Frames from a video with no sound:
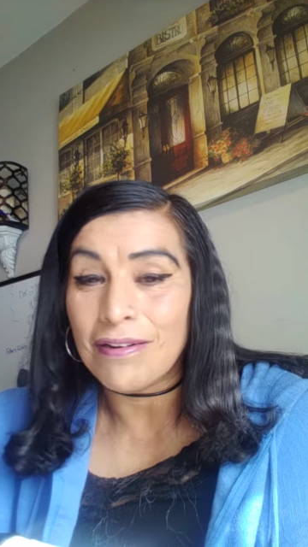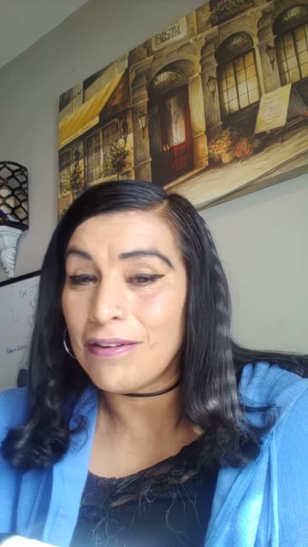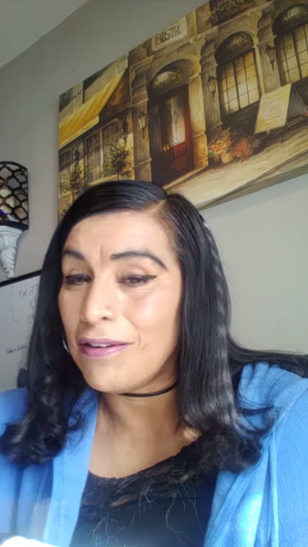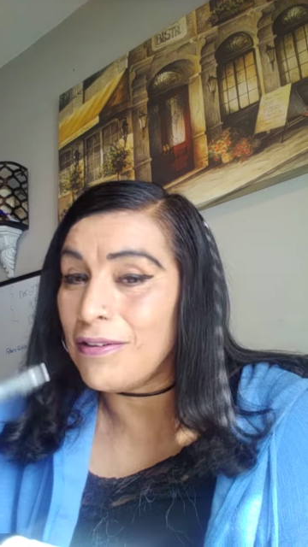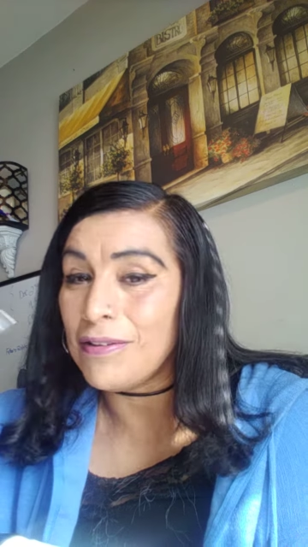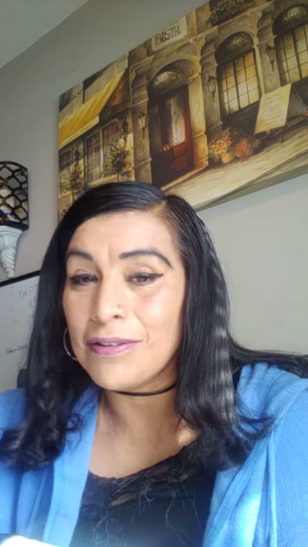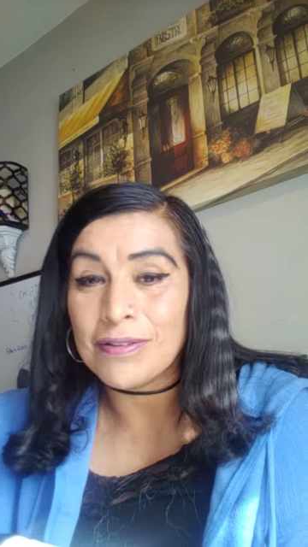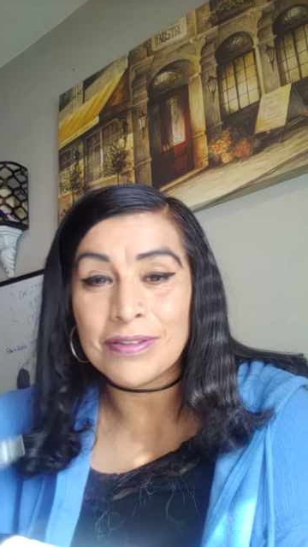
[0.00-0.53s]

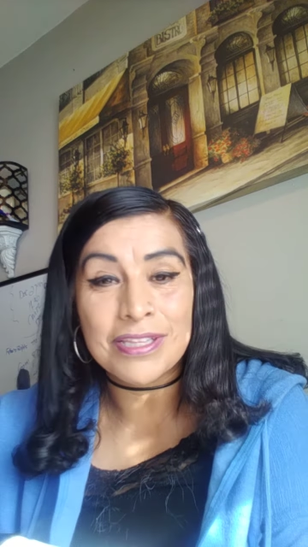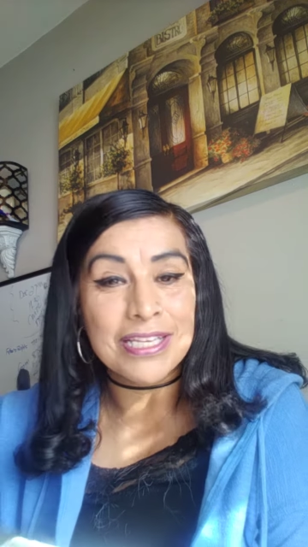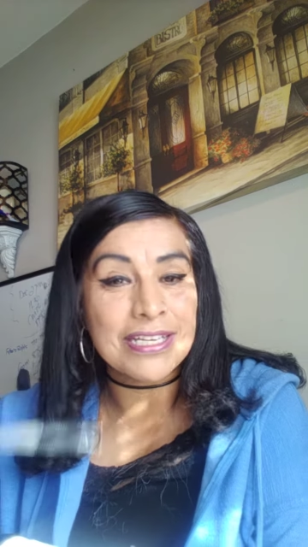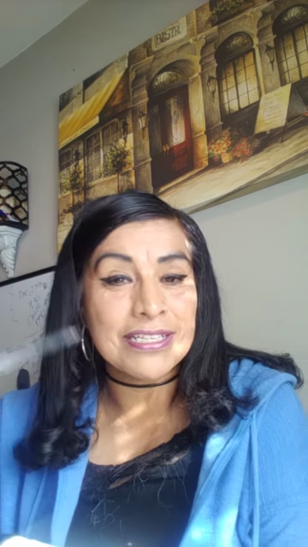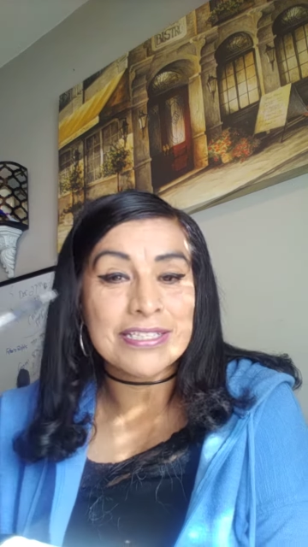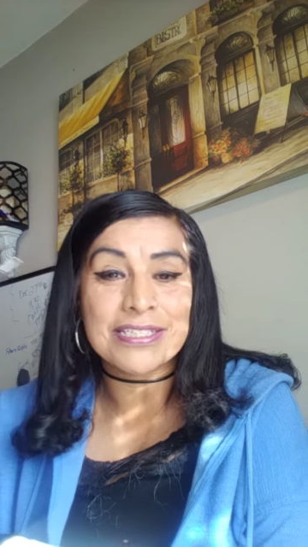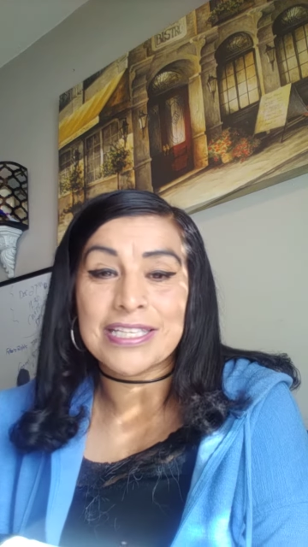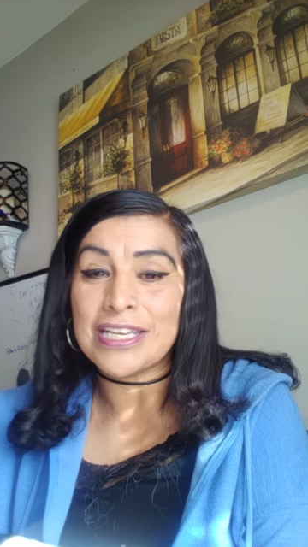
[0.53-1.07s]
All
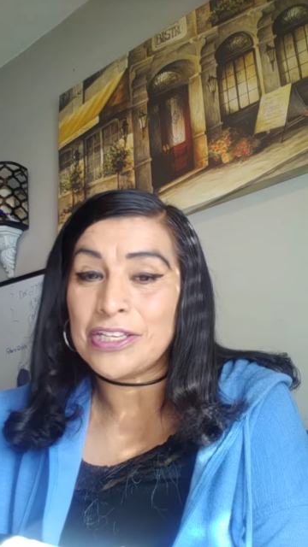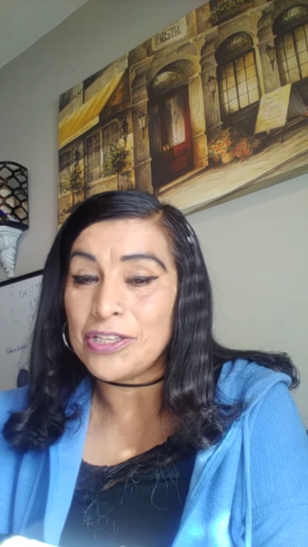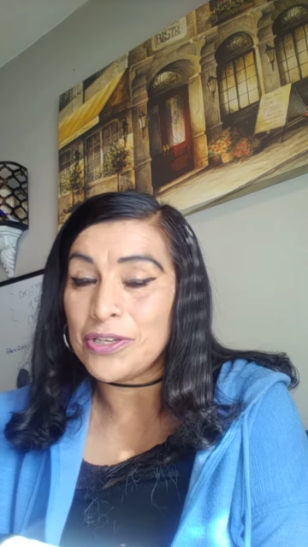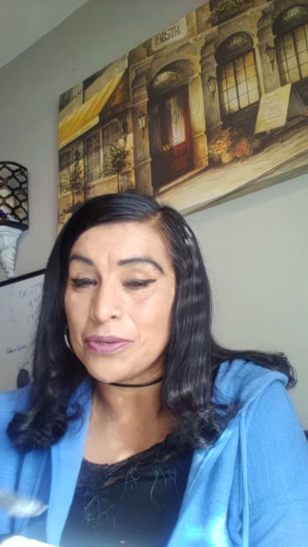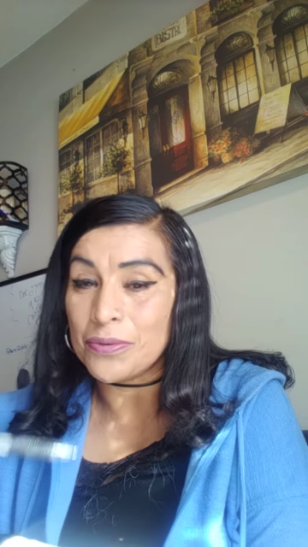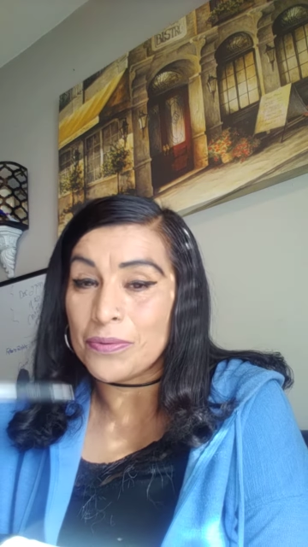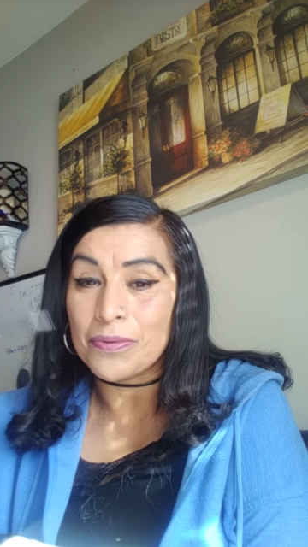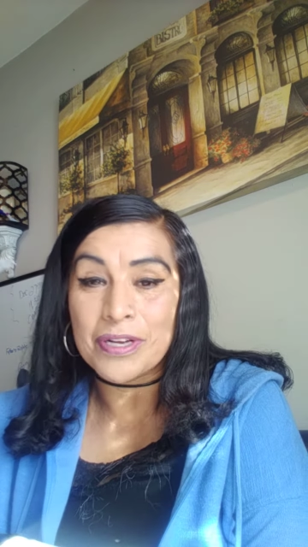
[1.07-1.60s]
this they
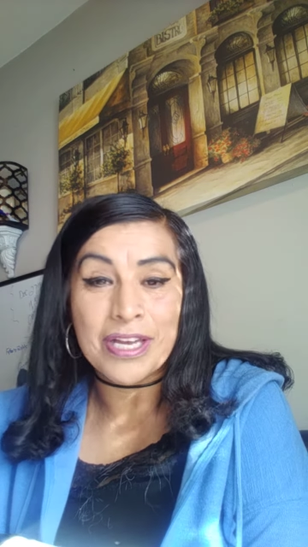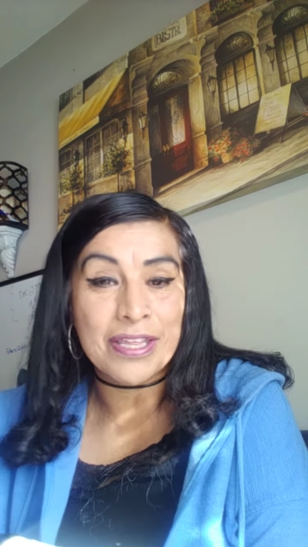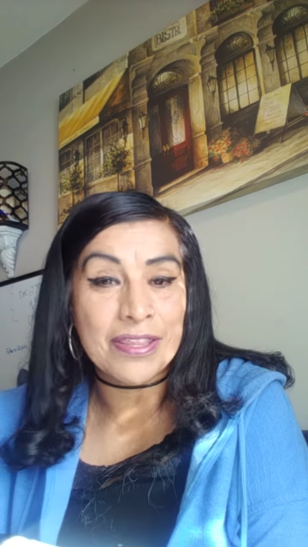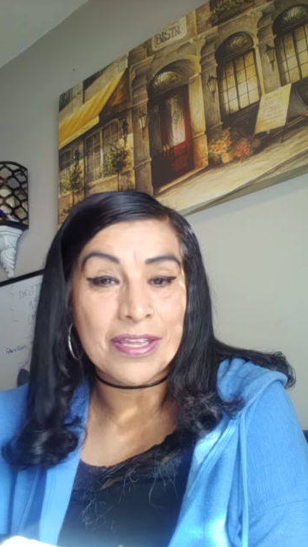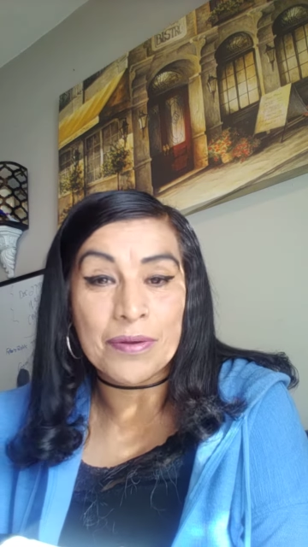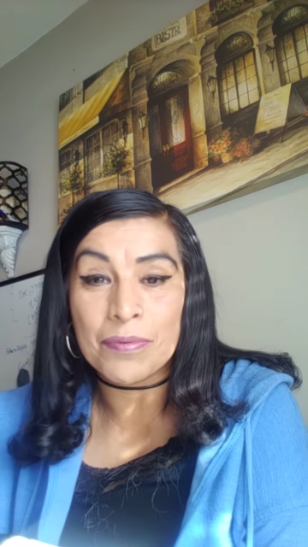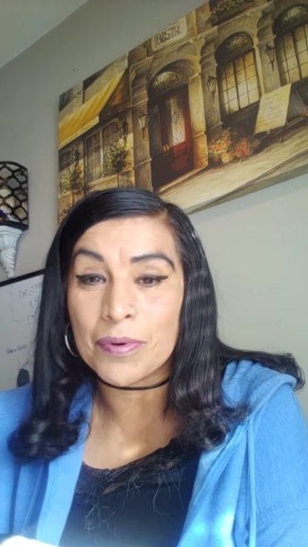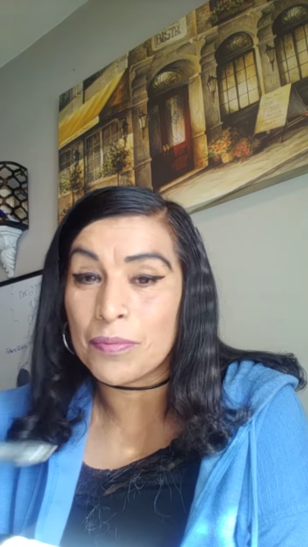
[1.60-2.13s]
knew, and
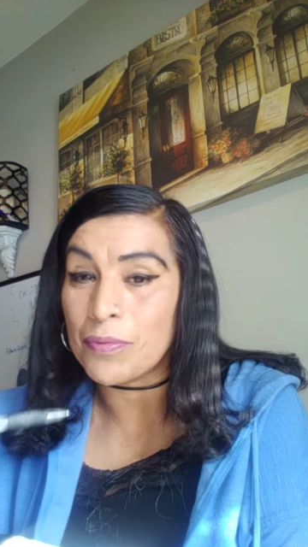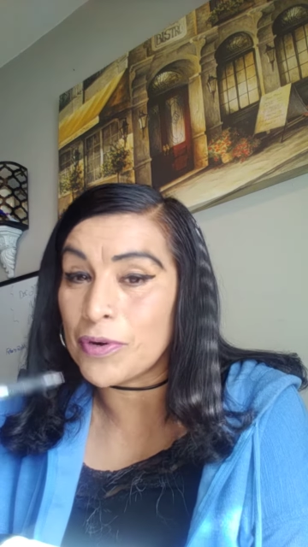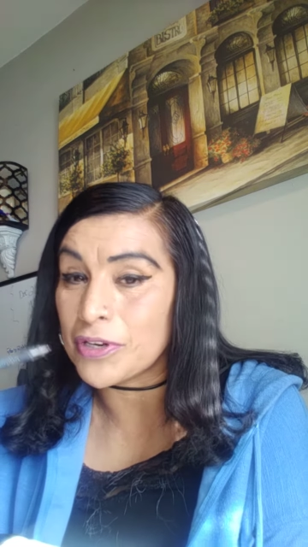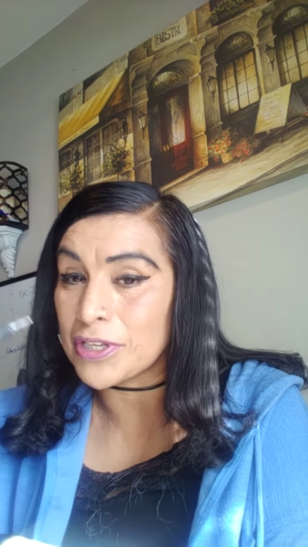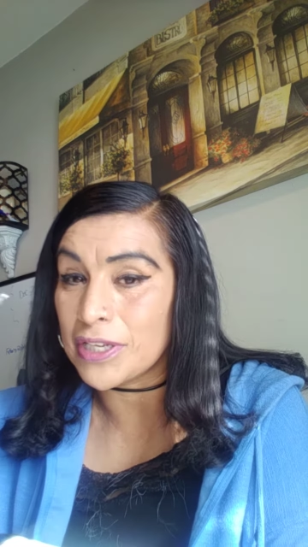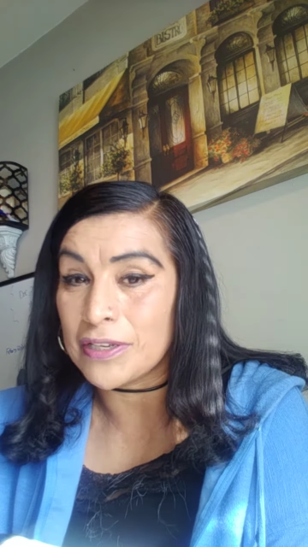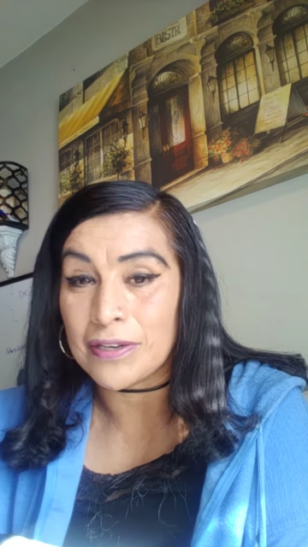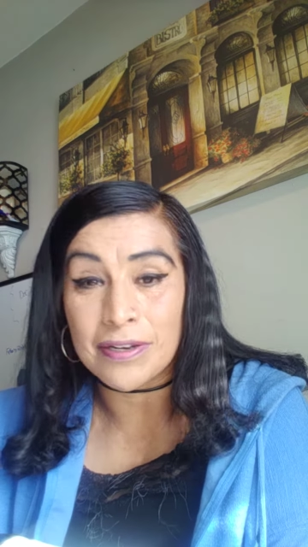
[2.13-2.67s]
they were
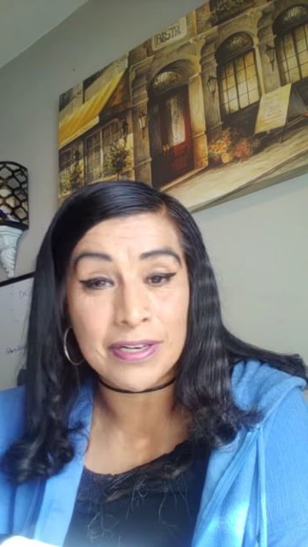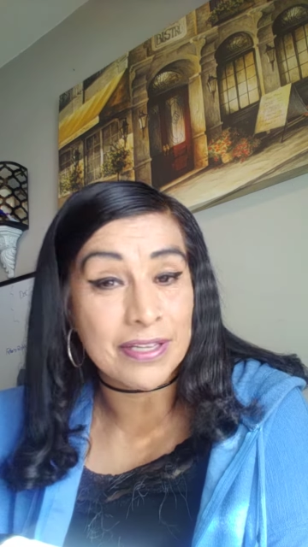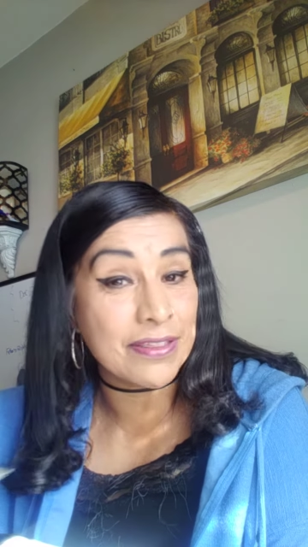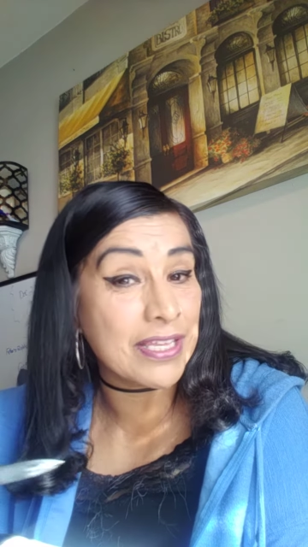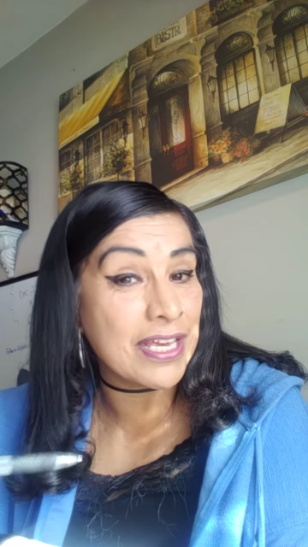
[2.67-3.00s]
working on it.